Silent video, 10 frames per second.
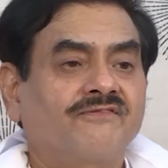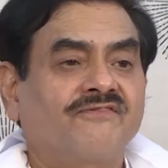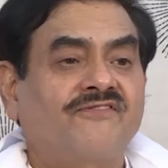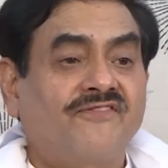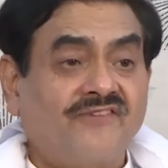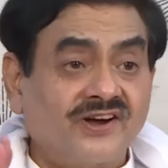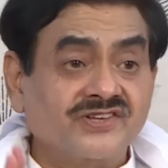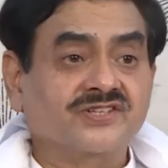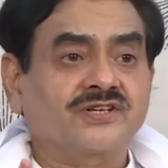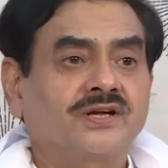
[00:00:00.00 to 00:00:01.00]

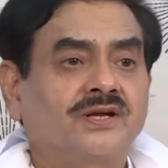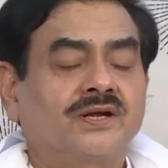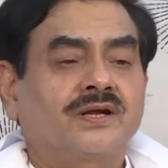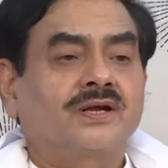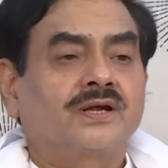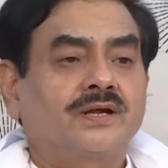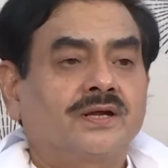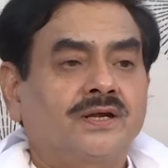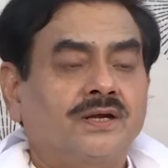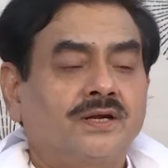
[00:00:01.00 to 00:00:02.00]
First,
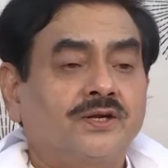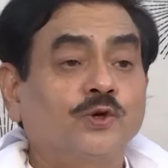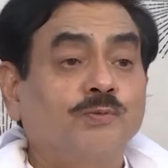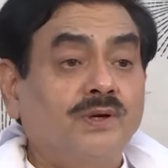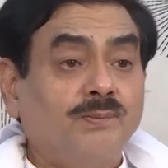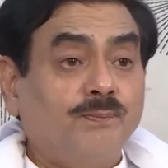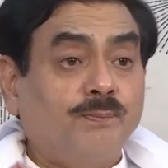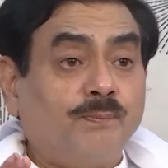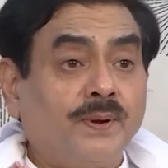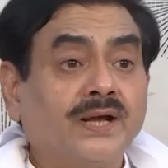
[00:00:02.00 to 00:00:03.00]
you will
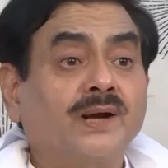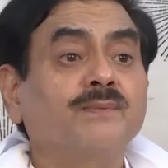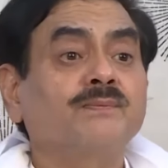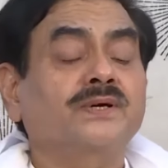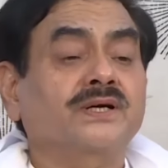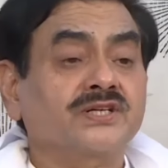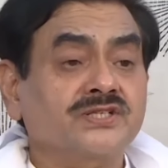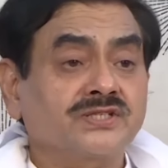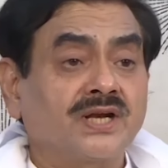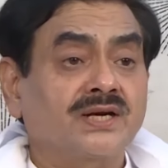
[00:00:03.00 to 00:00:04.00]
become
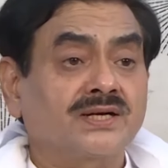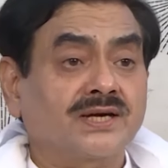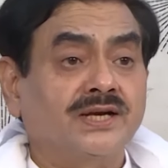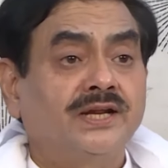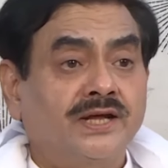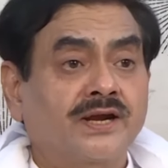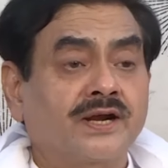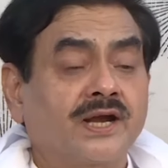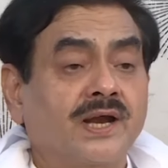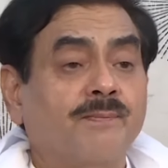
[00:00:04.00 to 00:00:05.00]
crystal
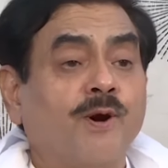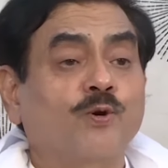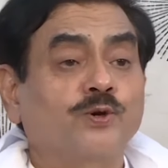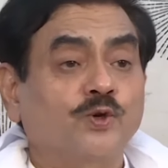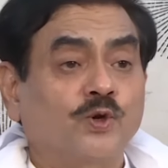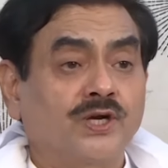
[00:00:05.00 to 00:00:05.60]
clear about your